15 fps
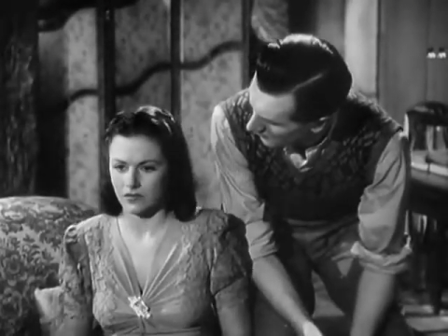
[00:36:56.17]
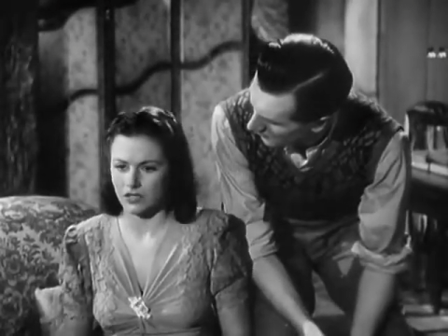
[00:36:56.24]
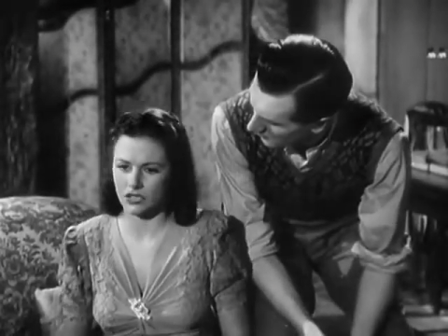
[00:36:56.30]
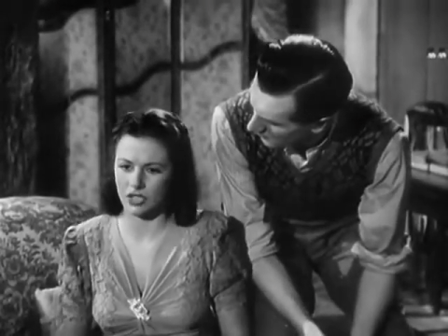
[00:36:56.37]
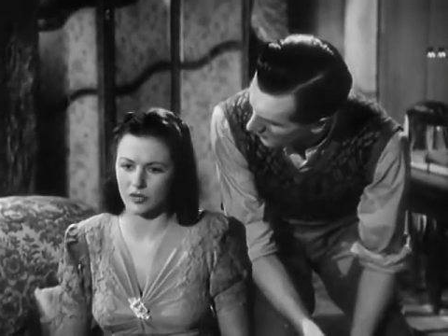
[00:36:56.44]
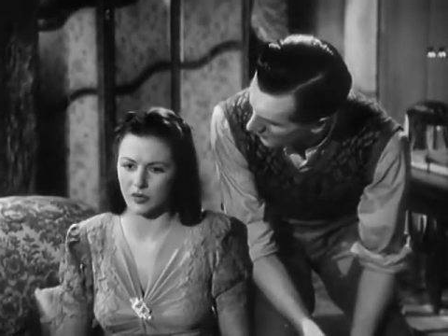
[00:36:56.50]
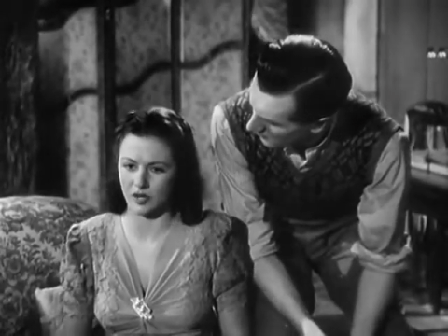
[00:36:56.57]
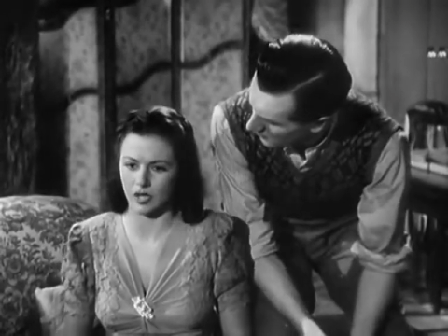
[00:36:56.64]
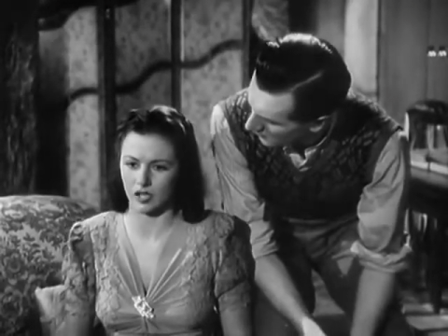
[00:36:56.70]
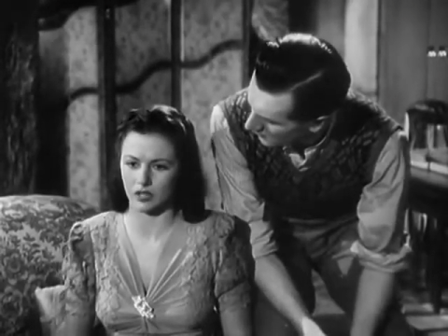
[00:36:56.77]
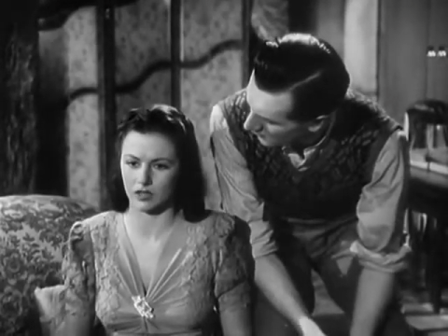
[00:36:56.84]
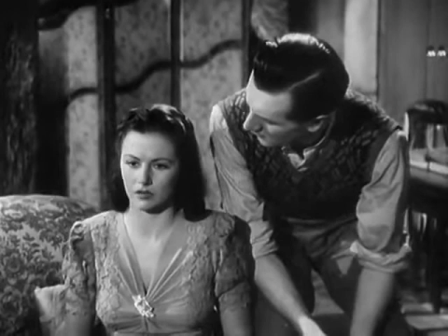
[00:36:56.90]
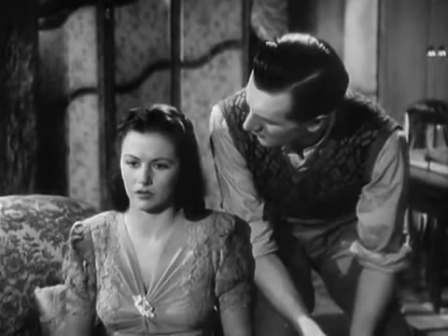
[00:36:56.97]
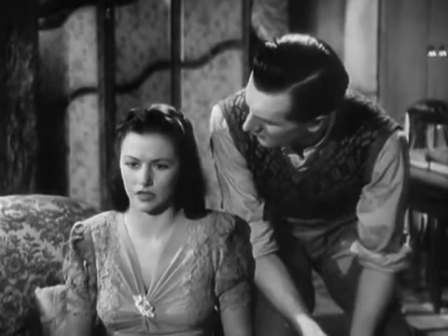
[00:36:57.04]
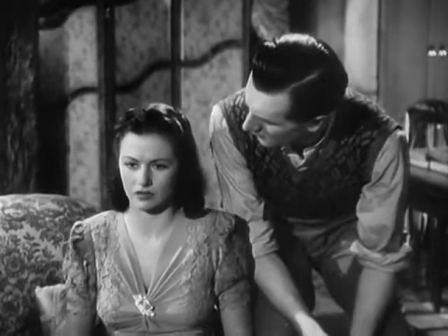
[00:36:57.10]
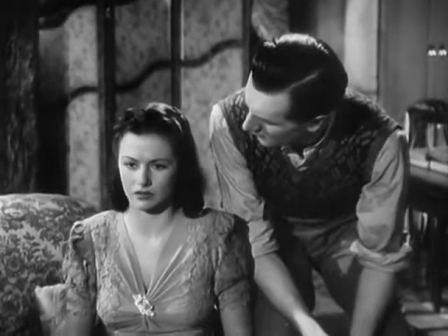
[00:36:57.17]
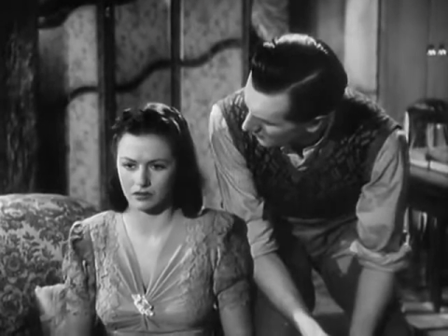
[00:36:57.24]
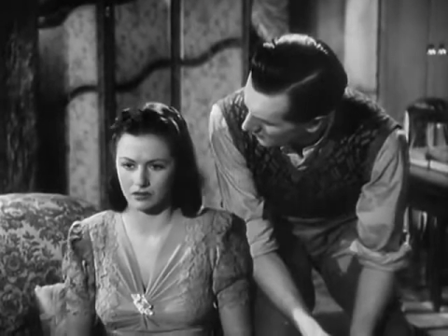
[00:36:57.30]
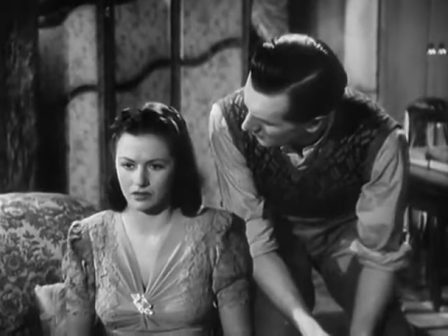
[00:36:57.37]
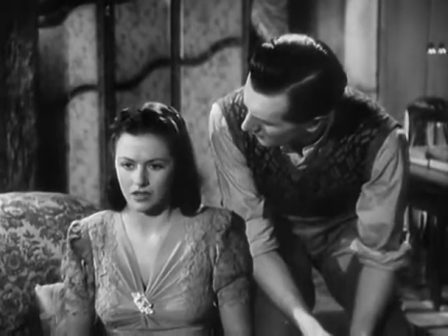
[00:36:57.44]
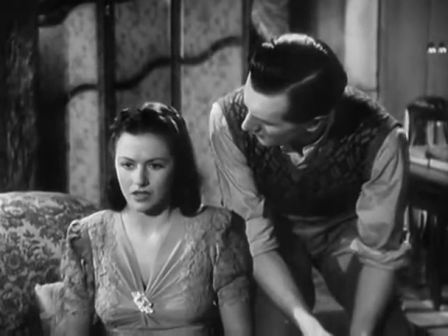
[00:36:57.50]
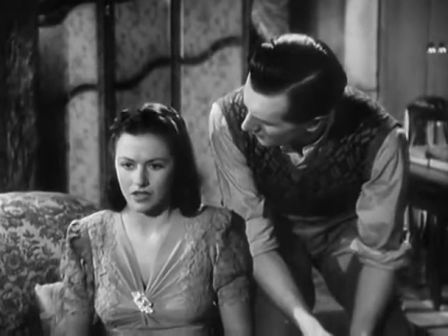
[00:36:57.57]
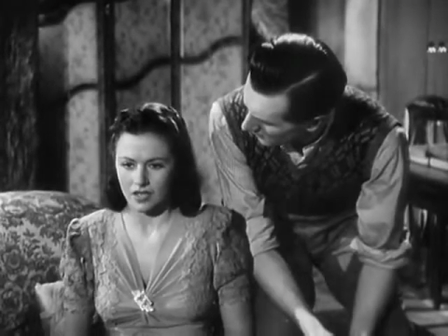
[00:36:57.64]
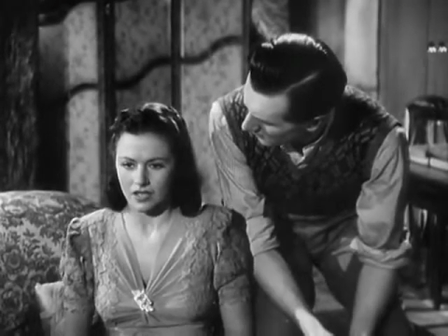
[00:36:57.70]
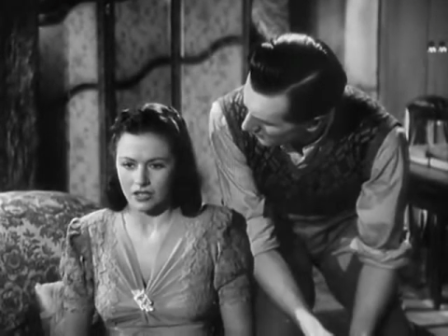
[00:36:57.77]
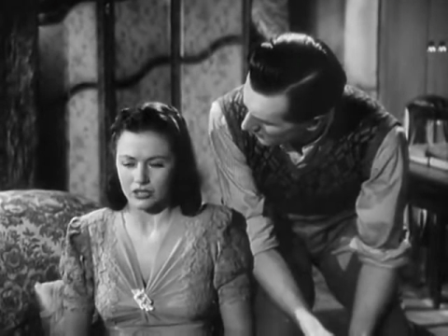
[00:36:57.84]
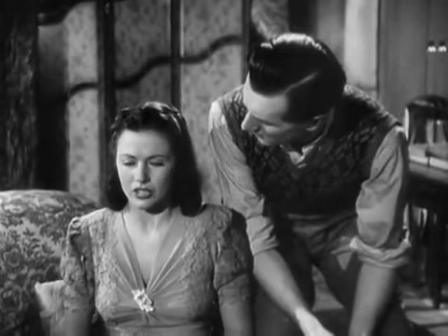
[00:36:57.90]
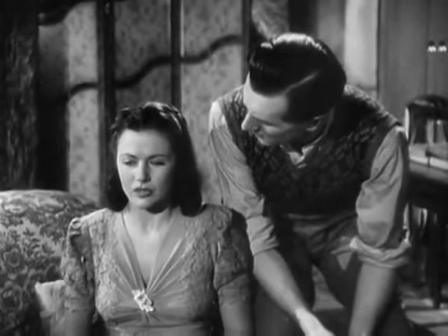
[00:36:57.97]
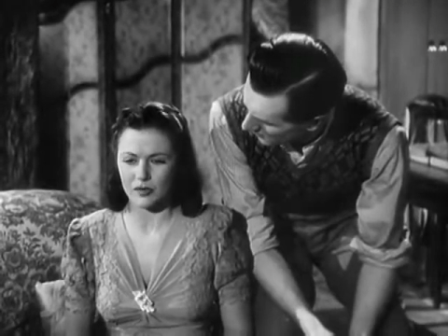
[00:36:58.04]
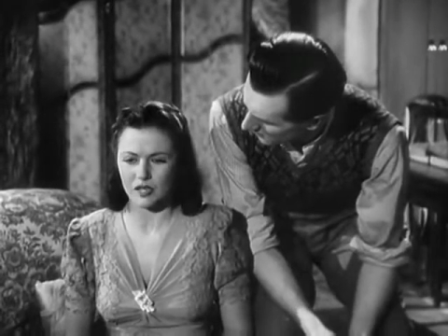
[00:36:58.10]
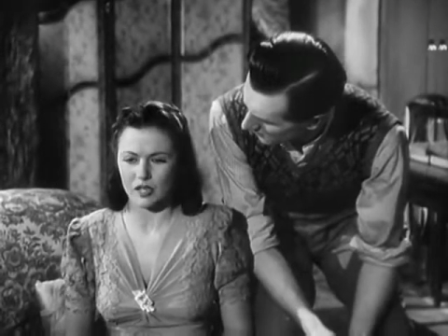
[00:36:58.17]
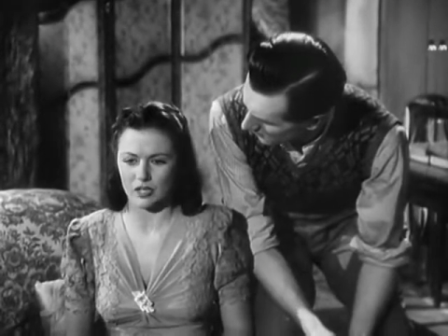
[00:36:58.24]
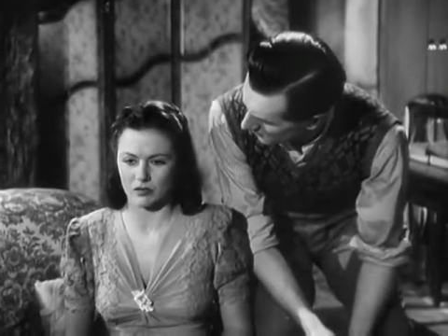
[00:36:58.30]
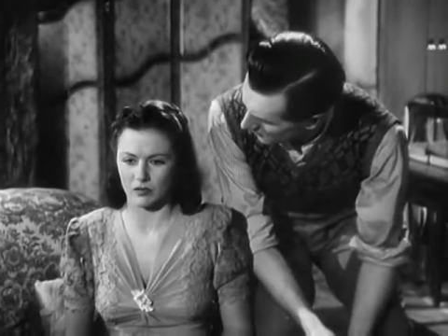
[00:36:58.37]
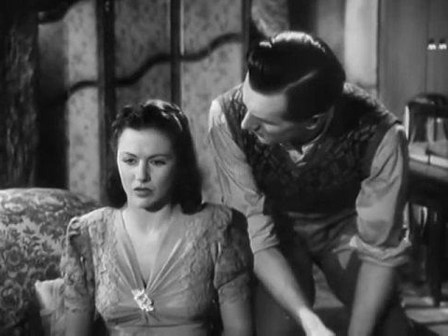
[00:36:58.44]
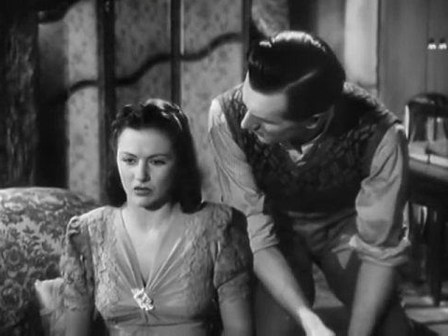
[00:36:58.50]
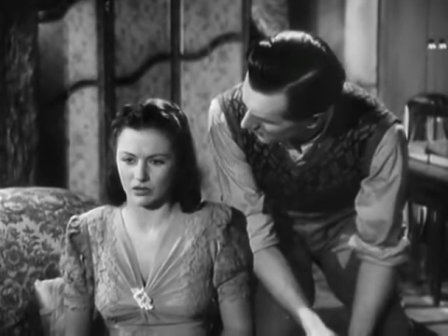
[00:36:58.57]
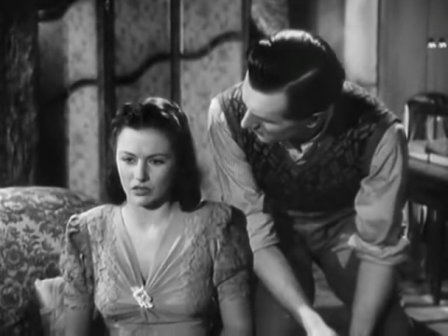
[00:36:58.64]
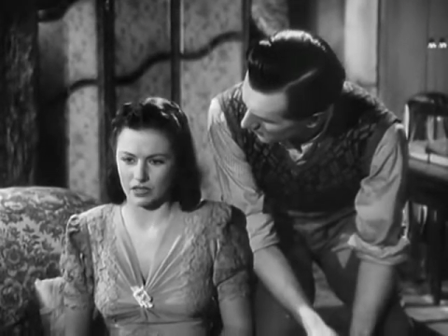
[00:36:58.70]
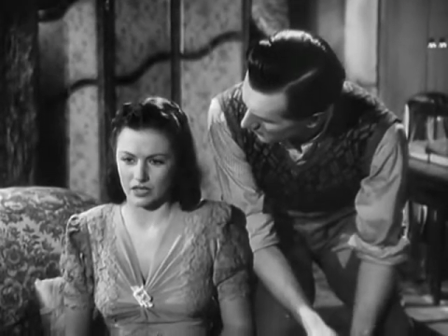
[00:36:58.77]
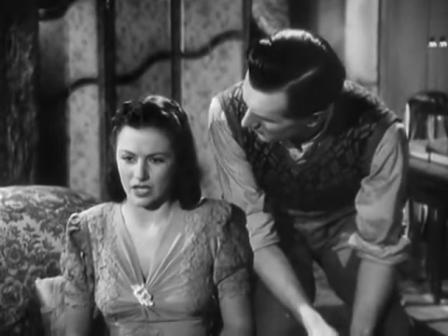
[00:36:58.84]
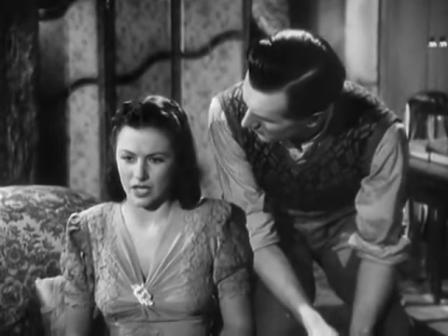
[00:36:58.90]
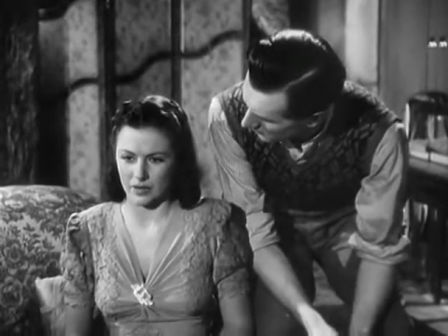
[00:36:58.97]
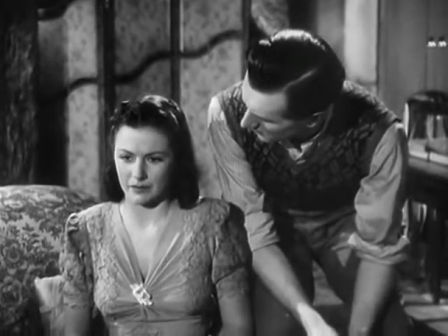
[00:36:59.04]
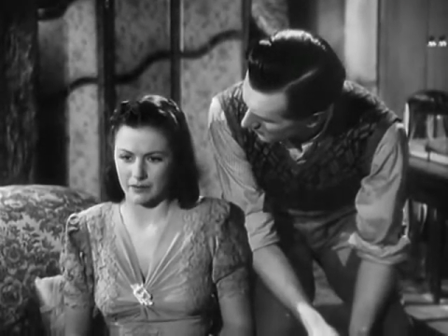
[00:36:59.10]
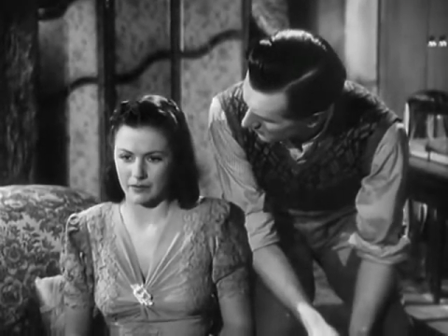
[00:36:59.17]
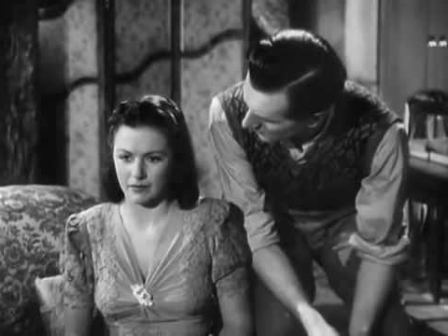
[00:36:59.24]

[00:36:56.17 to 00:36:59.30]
She's been on at me. She's been on at me all the time.